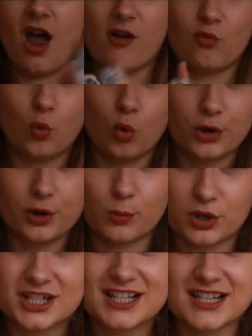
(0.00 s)
I've worn and
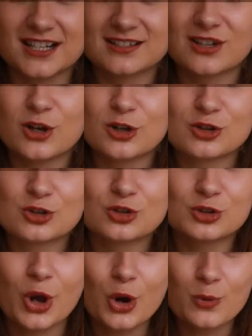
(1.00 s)
washed this
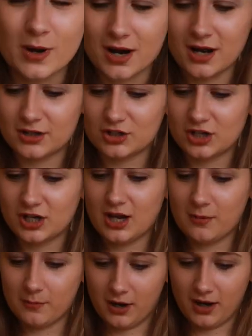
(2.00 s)
so much,
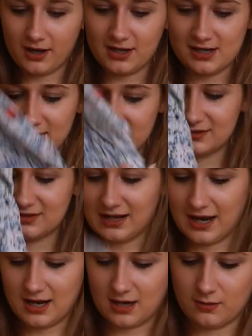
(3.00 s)
but it is
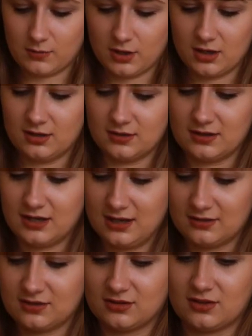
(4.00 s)
staying because
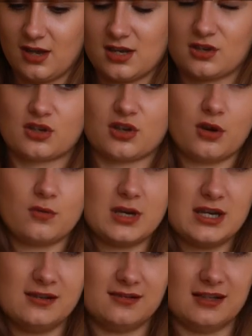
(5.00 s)
it's just like so
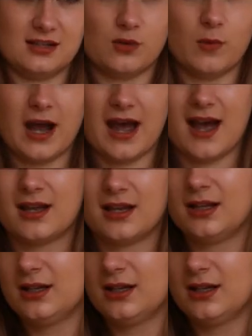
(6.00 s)
easy to wear